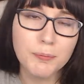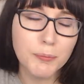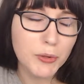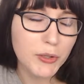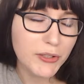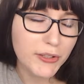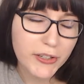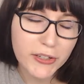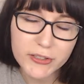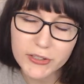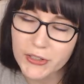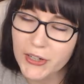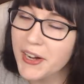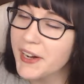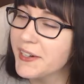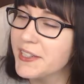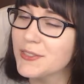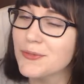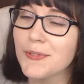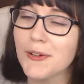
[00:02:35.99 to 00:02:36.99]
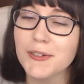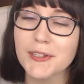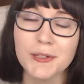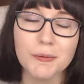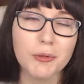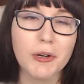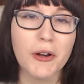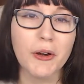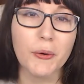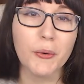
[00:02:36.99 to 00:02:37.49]
Put it on your highest
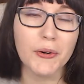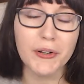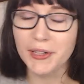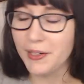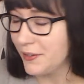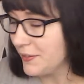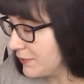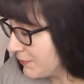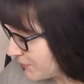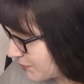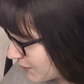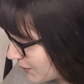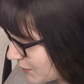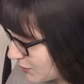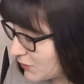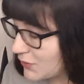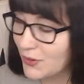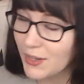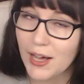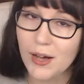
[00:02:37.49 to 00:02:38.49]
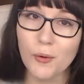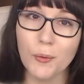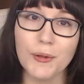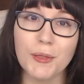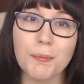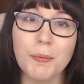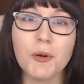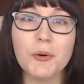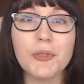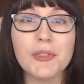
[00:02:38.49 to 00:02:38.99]
fucking priority. Do that
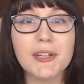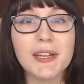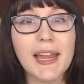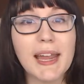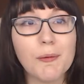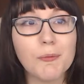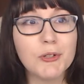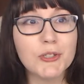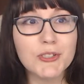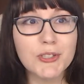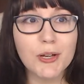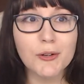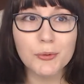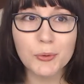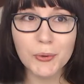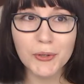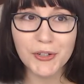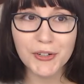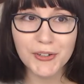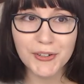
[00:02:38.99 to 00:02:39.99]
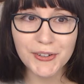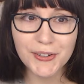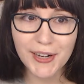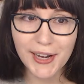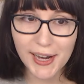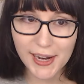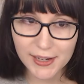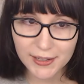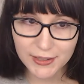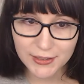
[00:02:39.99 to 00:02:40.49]
with both the camera software
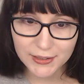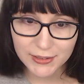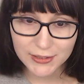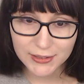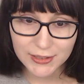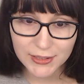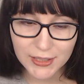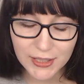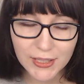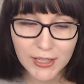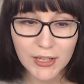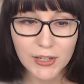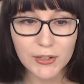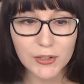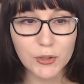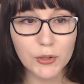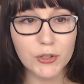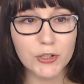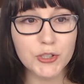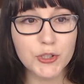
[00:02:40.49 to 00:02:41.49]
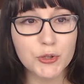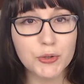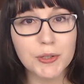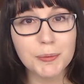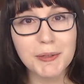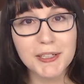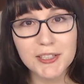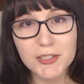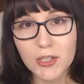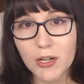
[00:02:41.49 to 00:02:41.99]
and your
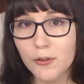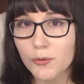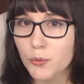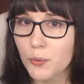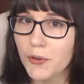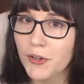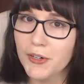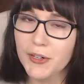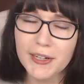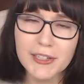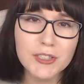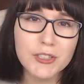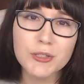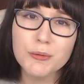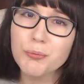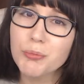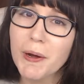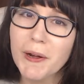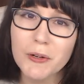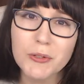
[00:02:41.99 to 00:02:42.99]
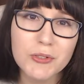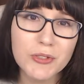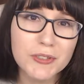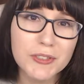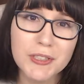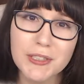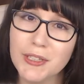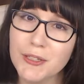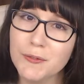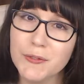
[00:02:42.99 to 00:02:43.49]
streaming software and your
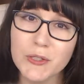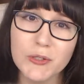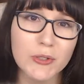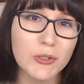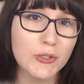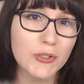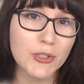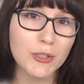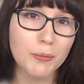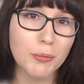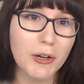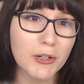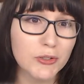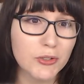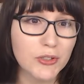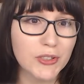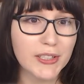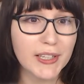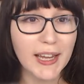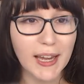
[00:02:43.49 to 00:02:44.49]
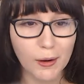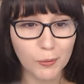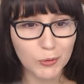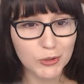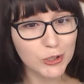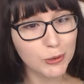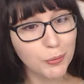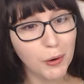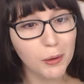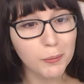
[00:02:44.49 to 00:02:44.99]
browser if you use your browser to cam,
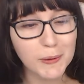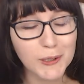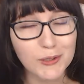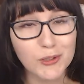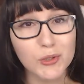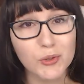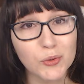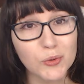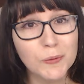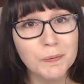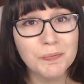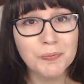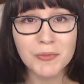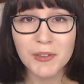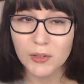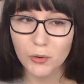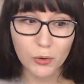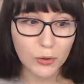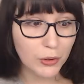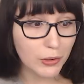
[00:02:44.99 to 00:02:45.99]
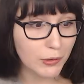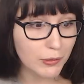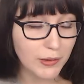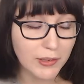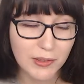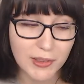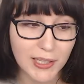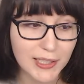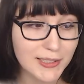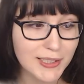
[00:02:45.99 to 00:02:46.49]
which you probably do, or
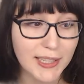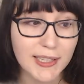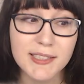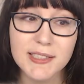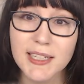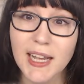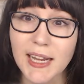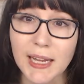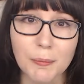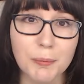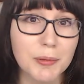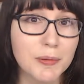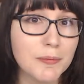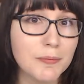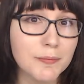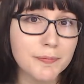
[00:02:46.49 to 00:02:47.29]
things like Skype.